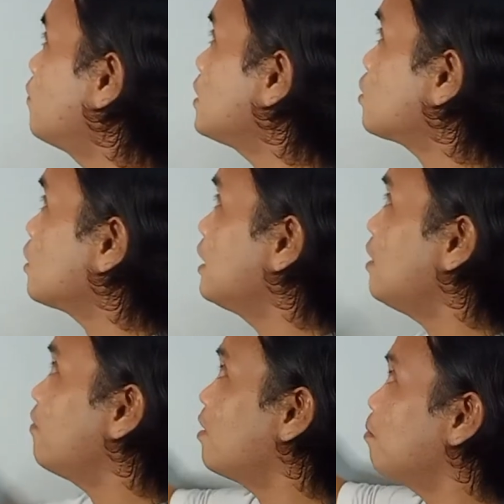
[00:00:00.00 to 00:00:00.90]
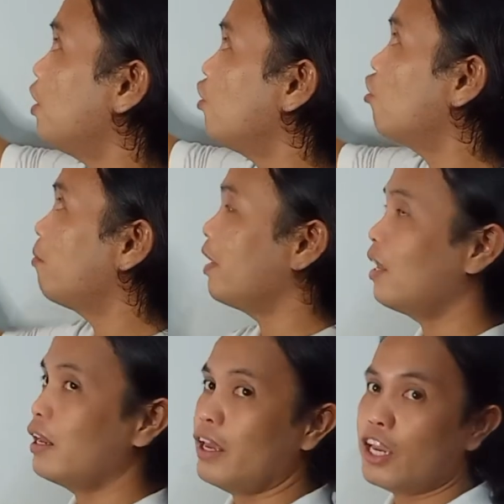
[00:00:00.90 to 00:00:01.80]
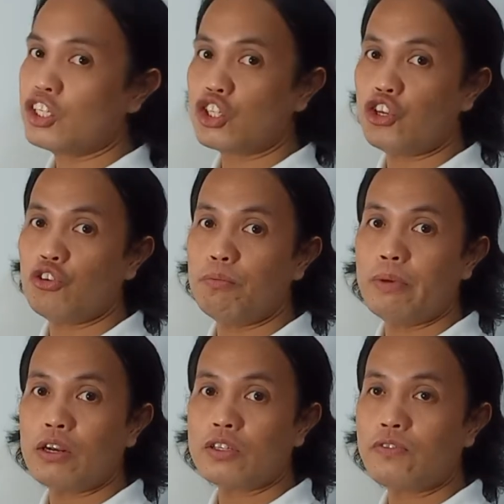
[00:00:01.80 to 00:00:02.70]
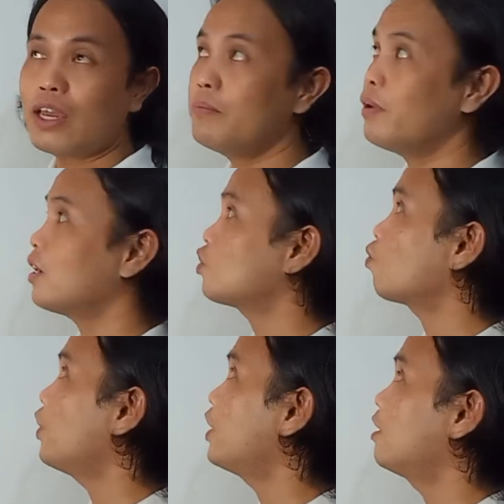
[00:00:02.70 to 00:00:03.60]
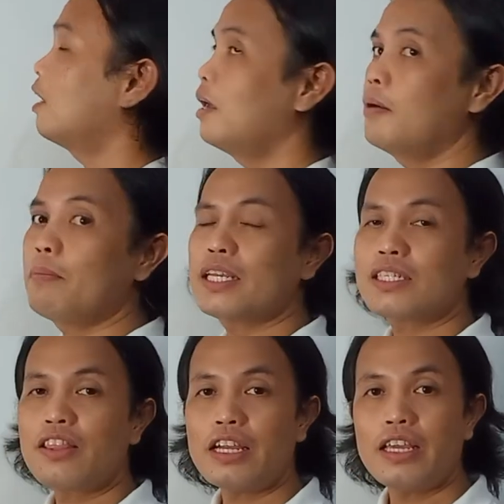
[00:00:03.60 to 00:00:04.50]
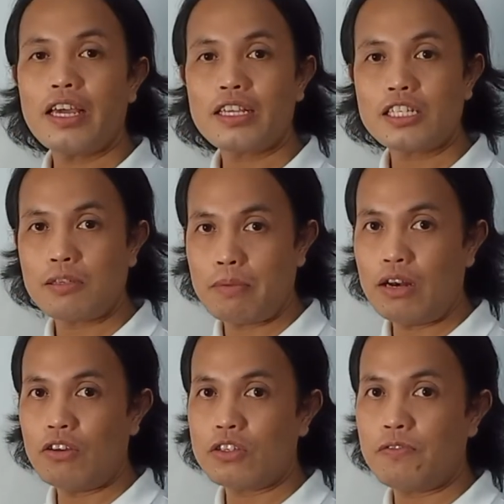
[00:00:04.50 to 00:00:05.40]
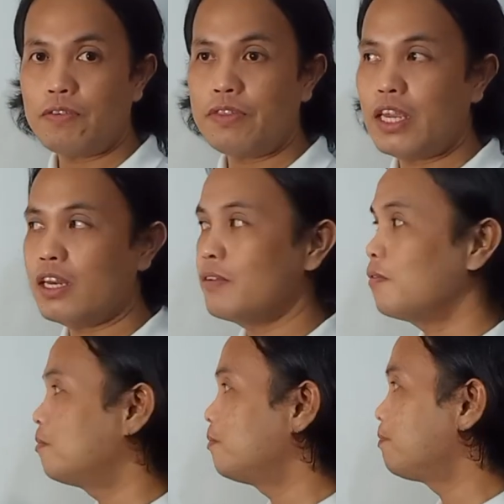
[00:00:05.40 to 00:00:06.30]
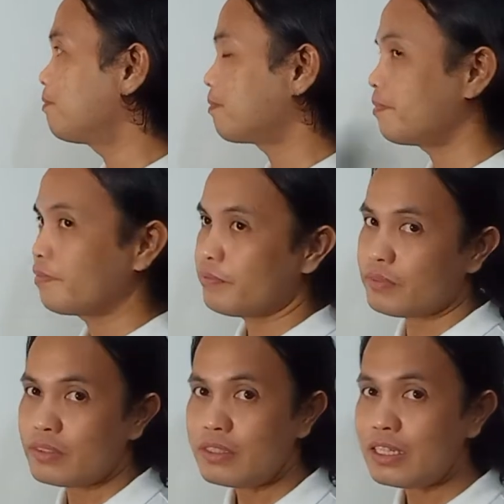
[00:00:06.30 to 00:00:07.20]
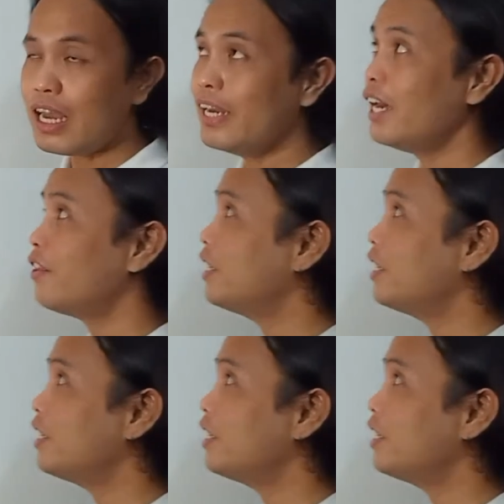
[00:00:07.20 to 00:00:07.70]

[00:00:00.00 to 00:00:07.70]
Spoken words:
this given polynomial x cubed minus 5x squared plus 3x minus 15. Another